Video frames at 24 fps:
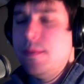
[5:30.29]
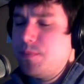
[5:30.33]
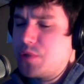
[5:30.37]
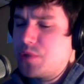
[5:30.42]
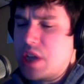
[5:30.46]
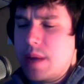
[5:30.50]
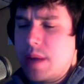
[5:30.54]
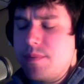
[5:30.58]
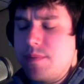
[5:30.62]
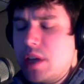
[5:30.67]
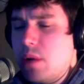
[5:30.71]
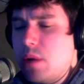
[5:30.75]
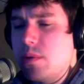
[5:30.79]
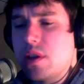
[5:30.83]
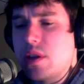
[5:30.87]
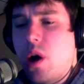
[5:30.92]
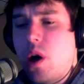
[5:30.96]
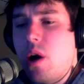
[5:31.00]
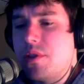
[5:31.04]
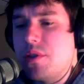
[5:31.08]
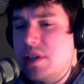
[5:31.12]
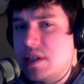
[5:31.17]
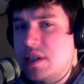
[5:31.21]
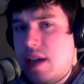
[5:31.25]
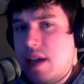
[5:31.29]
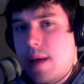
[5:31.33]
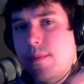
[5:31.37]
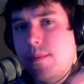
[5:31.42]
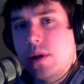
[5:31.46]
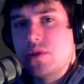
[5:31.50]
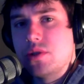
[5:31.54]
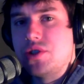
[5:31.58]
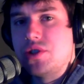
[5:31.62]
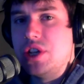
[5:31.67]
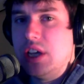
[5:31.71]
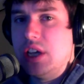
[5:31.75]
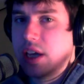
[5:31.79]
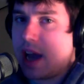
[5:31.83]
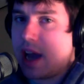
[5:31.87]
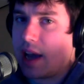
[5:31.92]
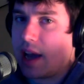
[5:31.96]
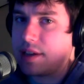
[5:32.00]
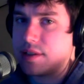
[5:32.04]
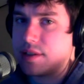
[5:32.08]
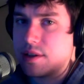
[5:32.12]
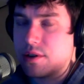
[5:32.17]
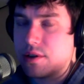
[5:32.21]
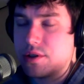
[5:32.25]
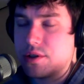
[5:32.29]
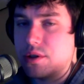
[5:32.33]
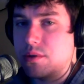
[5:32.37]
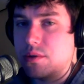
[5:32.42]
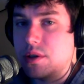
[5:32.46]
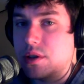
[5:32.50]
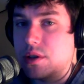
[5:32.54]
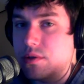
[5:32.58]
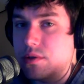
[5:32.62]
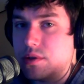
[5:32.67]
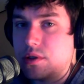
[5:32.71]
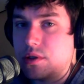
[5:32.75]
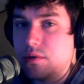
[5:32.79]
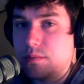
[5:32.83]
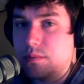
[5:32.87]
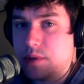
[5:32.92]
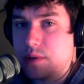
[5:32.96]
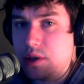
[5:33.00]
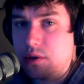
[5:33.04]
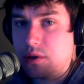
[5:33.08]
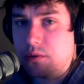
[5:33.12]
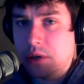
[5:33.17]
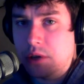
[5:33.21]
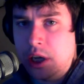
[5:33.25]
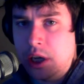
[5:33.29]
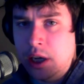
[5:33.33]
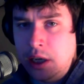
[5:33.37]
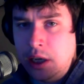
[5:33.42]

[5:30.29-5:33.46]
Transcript: Same thing with all these MLG guys that are doing YouTube too